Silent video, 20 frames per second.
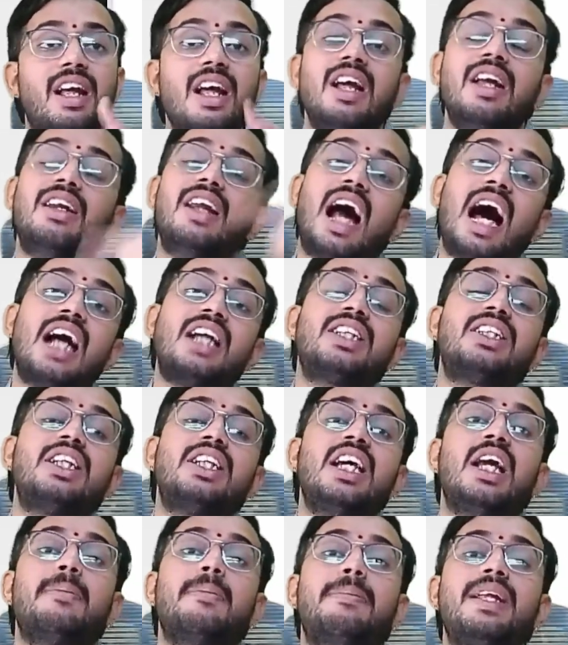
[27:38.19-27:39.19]
Last
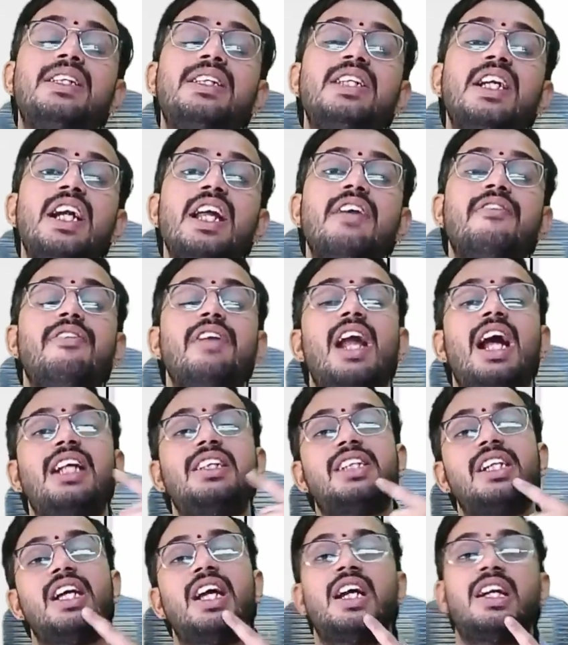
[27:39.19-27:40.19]
year, preceding financial
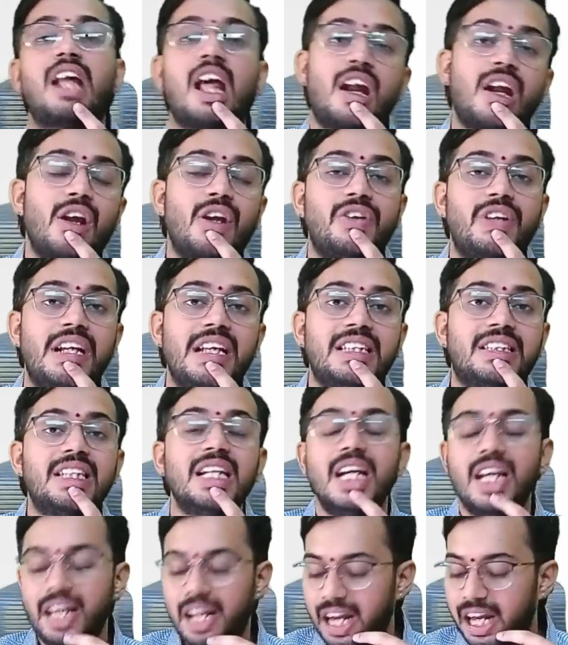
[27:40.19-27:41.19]
year turnover is
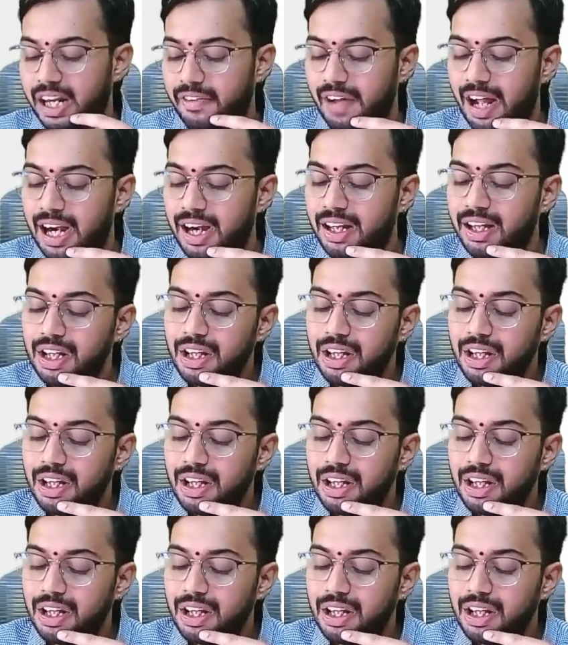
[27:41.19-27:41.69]
required.